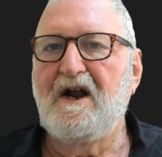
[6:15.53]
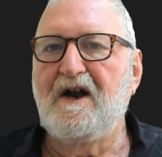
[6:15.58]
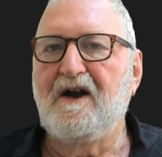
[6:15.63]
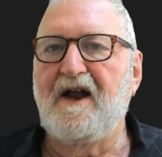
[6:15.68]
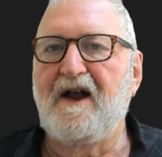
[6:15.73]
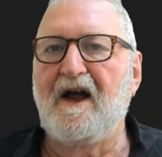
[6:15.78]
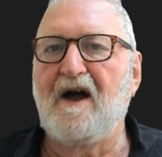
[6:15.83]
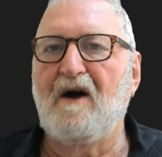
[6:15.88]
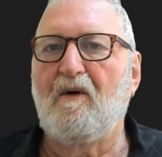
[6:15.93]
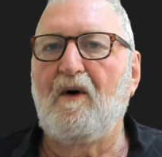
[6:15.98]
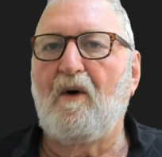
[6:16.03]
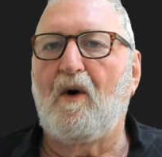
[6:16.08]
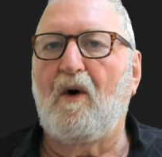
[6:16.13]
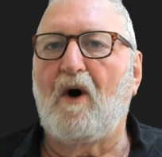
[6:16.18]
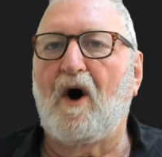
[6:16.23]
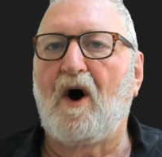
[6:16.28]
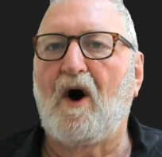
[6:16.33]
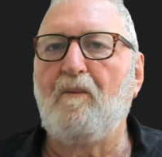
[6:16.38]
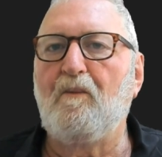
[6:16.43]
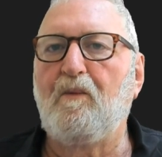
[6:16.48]
Now,
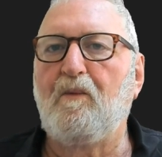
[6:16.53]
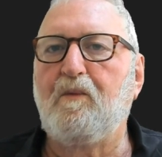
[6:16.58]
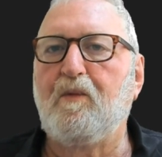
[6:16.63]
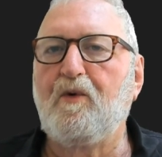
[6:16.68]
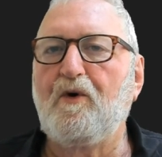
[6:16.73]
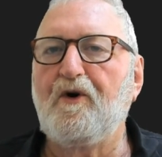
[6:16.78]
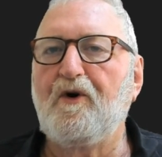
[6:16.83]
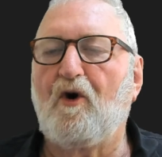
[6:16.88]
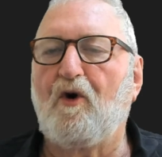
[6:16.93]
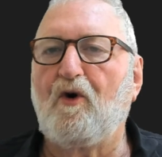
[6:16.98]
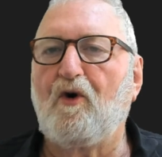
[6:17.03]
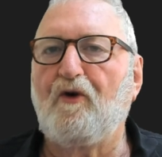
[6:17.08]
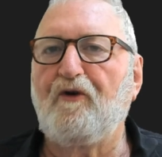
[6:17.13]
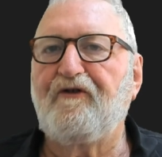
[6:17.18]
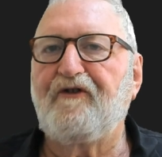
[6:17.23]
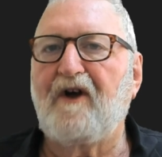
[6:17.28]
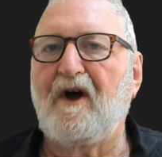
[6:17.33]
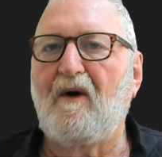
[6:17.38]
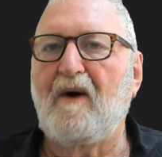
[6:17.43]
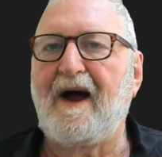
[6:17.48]
I would
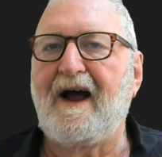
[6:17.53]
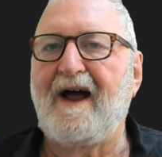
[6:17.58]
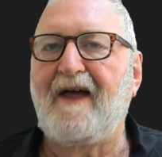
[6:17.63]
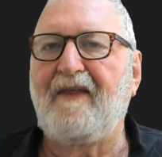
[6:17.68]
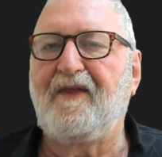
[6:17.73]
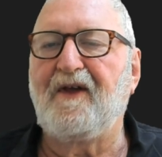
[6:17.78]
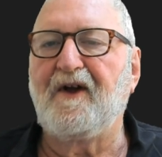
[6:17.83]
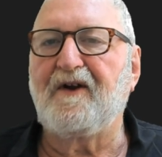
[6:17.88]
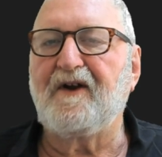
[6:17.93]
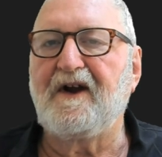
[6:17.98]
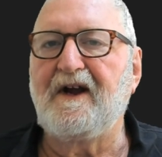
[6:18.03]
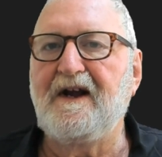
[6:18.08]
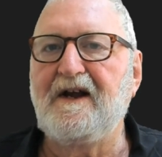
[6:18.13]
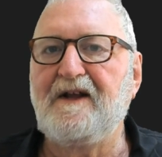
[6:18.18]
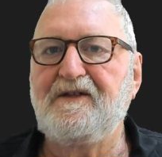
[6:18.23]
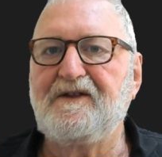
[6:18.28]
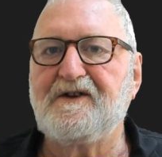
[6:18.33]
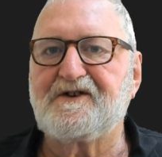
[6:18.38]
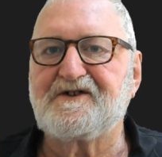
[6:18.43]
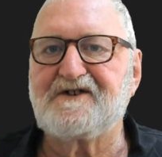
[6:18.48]
also add that
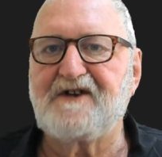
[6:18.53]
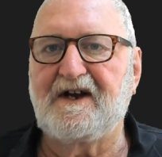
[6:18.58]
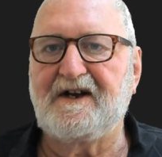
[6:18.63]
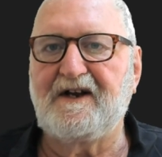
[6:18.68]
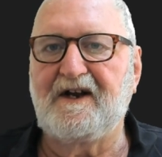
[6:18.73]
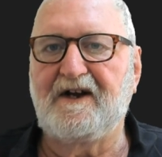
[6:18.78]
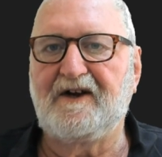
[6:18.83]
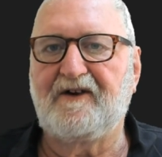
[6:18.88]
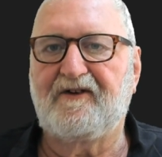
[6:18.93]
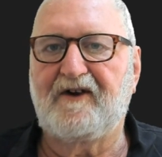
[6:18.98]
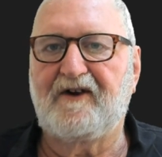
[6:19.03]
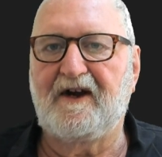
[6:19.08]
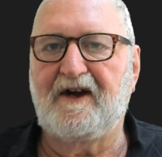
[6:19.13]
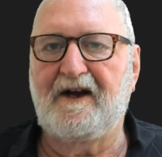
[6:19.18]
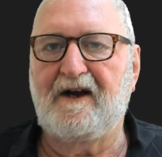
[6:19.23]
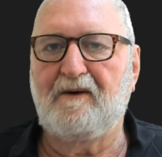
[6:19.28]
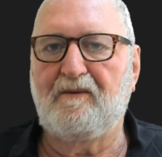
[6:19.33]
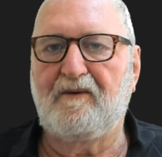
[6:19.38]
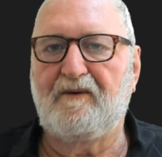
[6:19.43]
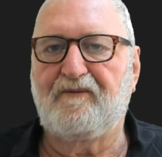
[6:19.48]
in the settings
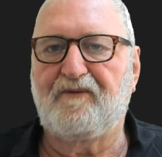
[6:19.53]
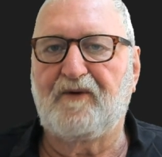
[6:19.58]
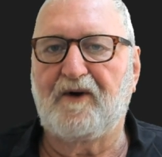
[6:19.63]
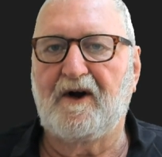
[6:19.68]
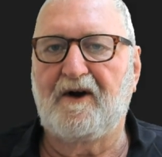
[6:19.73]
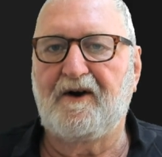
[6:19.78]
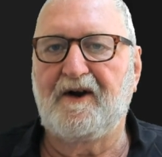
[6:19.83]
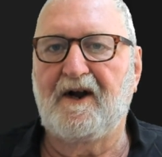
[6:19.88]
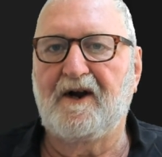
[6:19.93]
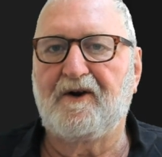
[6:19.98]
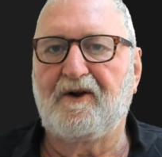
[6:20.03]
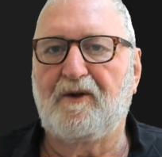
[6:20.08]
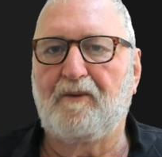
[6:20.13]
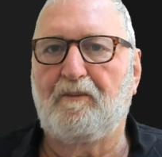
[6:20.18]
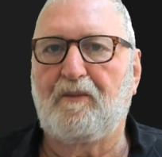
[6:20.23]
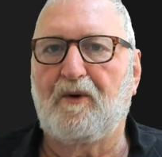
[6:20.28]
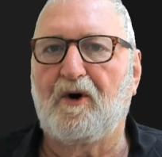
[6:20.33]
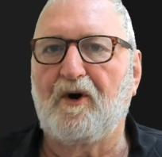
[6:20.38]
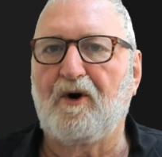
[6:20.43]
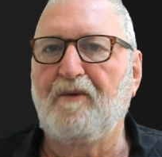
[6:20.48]
here, if we go down to the
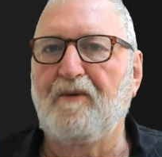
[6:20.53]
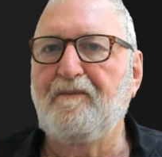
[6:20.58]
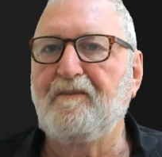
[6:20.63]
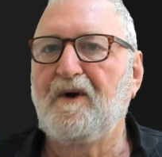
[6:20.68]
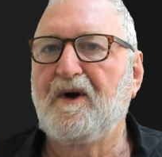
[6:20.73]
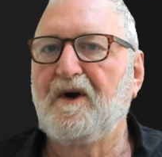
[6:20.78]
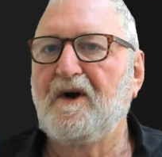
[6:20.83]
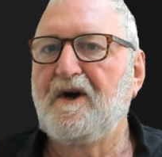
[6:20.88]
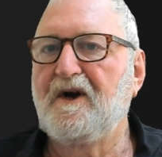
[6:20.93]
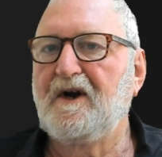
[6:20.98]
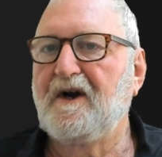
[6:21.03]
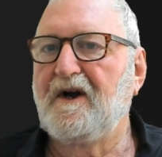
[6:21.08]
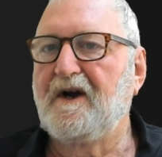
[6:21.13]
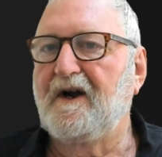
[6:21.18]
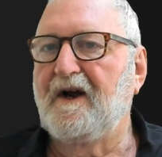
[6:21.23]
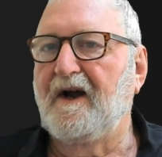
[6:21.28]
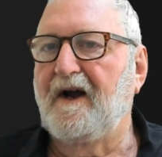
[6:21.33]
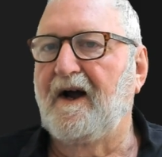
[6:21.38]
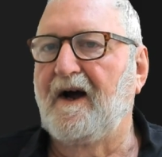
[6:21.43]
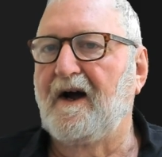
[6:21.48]
bottom,
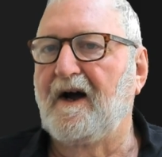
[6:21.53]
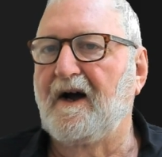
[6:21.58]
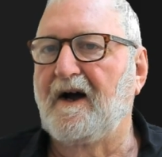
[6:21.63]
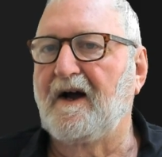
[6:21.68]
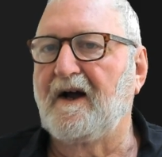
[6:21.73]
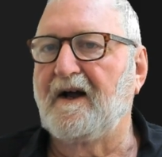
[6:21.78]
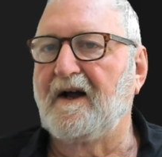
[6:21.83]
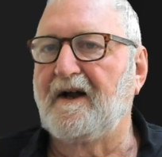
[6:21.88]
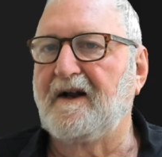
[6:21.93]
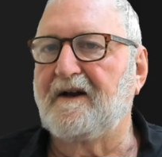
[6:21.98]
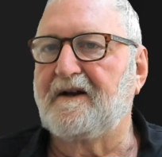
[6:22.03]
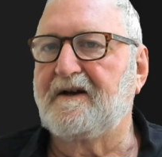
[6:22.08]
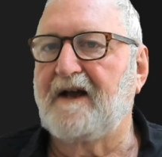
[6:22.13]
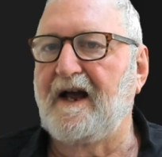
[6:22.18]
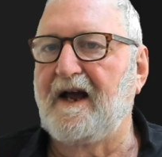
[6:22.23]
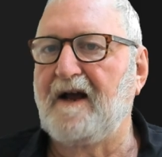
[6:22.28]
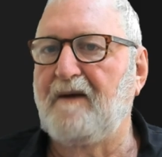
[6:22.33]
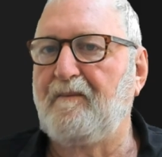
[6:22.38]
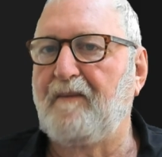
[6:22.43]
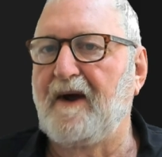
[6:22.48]

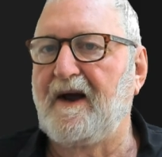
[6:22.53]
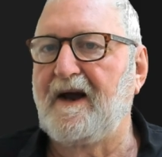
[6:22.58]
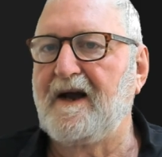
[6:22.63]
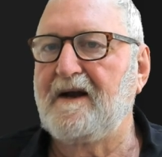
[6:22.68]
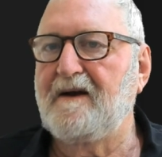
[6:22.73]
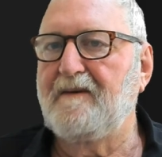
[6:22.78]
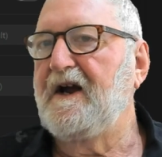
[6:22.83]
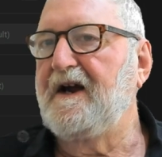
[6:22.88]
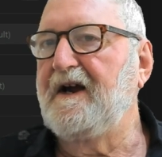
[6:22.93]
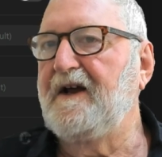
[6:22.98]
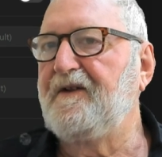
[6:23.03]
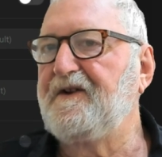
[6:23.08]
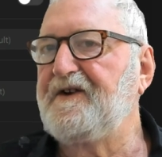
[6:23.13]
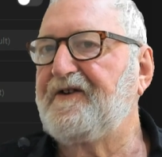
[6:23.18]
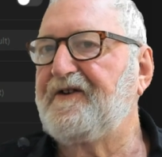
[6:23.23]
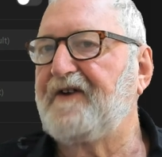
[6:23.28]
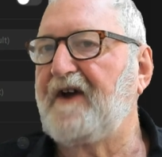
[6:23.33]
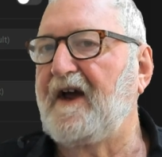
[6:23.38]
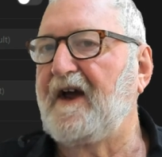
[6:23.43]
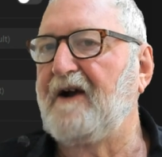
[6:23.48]
Kanban, in
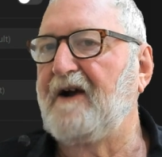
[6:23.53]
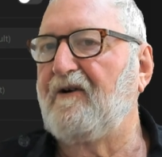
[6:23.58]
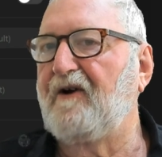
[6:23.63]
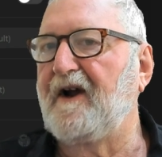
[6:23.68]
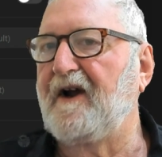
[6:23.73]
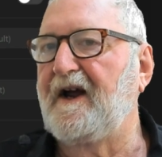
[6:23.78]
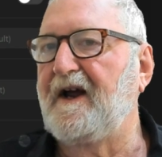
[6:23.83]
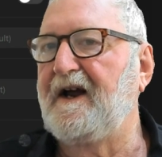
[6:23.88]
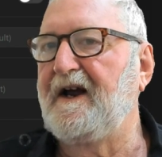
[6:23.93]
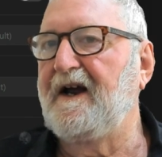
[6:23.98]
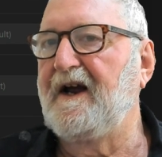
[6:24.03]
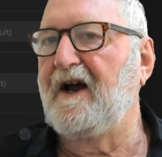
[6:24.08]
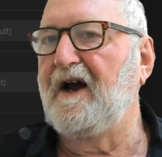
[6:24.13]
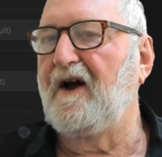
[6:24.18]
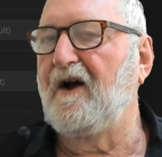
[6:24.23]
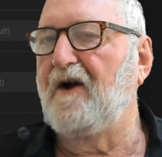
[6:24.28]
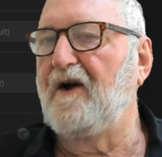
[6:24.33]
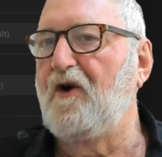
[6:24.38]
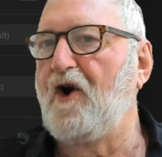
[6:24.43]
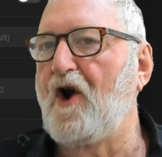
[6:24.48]
this area
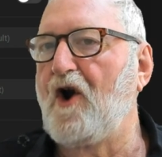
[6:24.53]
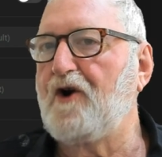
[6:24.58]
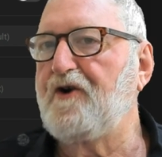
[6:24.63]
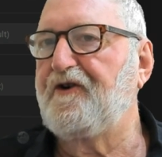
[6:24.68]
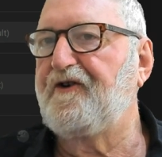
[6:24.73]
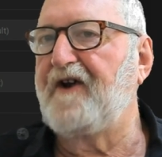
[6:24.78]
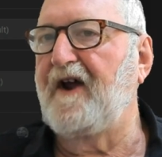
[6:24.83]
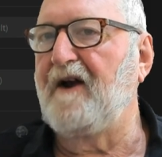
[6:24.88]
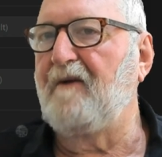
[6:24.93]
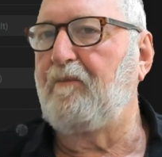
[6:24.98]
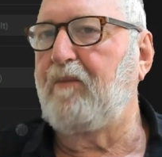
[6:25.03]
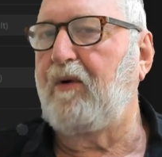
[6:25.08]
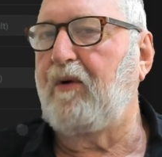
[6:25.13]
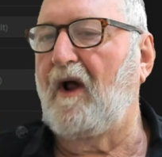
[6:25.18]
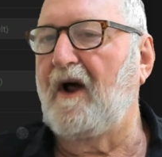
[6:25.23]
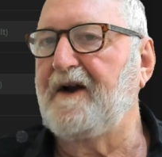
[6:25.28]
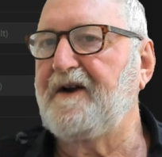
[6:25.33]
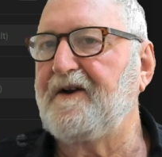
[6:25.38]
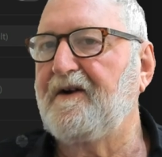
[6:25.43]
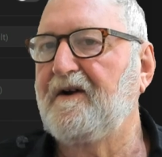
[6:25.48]
here, note
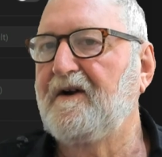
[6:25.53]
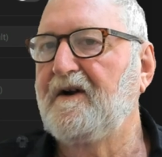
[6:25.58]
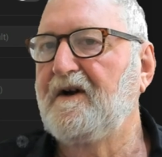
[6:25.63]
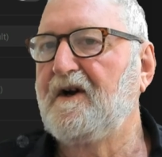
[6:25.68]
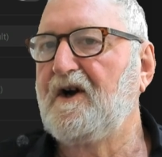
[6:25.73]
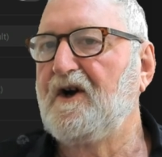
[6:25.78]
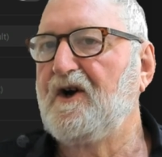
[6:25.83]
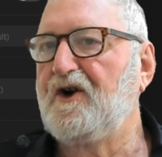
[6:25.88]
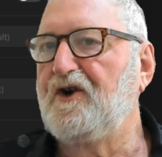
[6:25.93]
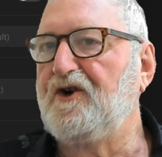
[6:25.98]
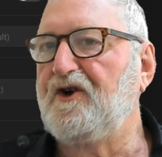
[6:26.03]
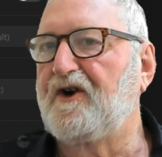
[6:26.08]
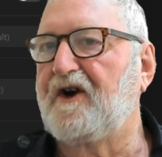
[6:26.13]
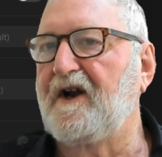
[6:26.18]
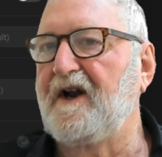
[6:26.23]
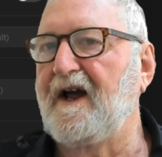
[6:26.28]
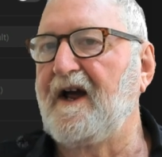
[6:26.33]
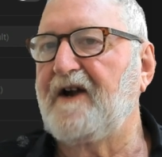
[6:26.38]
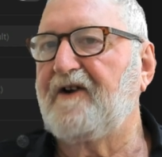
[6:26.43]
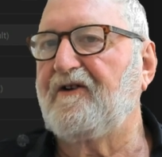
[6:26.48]
template, you
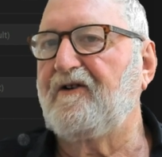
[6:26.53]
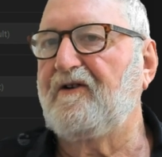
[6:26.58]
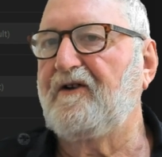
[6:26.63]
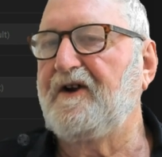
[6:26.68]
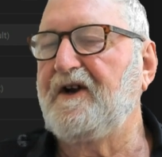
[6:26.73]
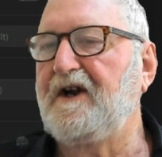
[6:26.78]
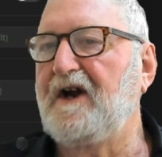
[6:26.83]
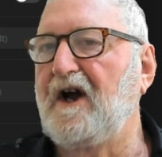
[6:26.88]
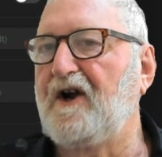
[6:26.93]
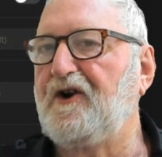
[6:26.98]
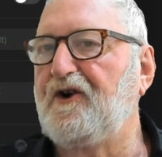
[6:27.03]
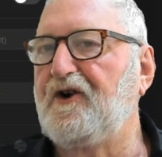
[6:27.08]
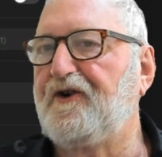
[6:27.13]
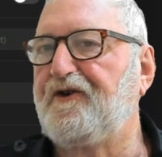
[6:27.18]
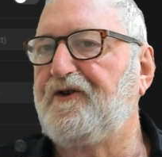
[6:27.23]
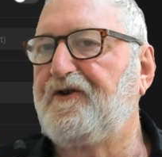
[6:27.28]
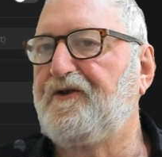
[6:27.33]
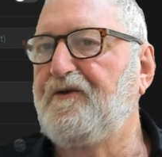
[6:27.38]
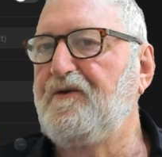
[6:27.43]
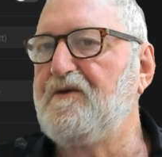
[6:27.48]
can actually
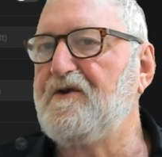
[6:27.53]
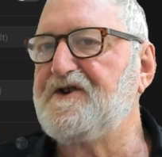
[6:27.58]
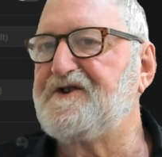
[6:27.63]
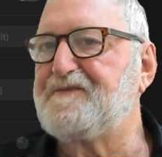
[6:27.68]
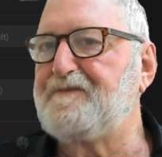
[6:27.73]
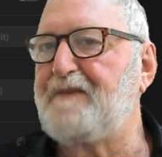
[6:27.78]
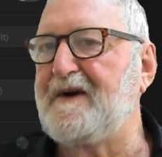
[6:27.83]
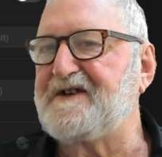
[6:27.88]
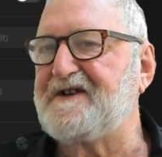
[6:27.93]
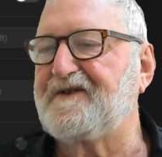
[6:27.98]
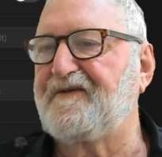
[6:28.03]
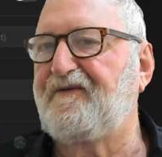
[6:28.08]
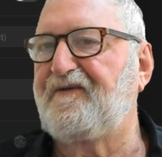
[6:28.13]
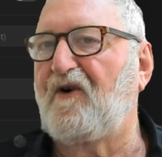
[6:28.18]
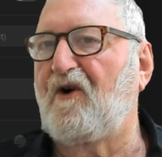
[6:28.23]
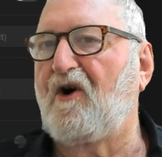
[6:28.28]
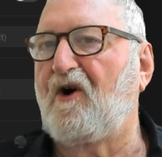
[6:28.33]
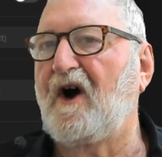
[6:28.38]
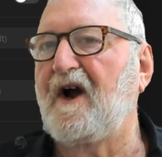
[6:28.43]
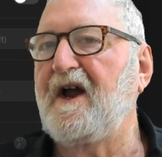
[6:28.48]

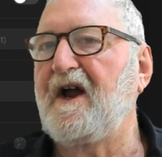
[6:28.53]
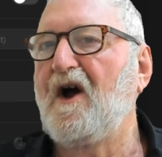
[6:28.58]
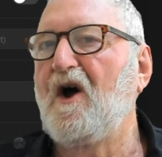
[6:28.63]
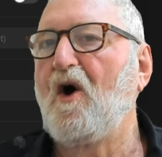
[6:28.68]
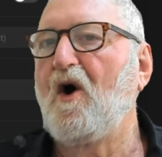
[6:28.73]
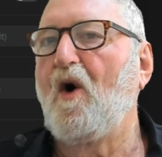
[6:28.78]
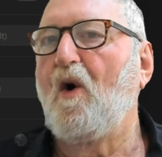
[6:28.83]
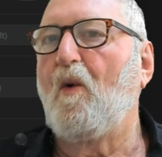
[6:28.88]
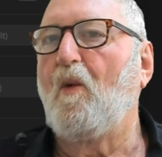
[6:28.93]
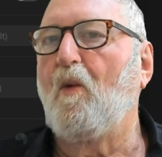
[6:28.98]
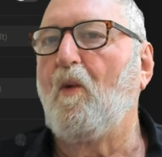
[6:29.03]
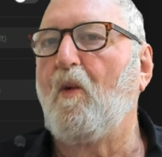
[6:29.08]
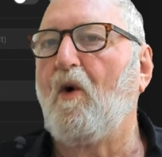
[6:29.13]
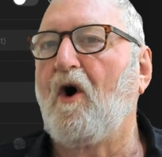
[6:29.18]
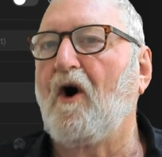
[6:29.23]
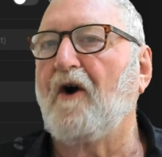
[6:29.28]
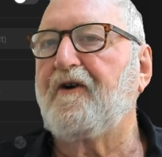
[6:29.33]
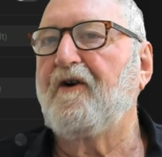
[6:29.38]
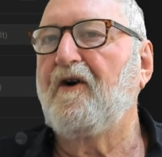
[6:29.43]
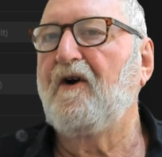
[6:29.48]
specify
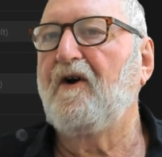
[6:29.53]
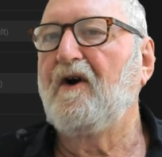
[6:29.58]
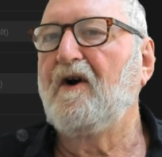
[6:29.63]
what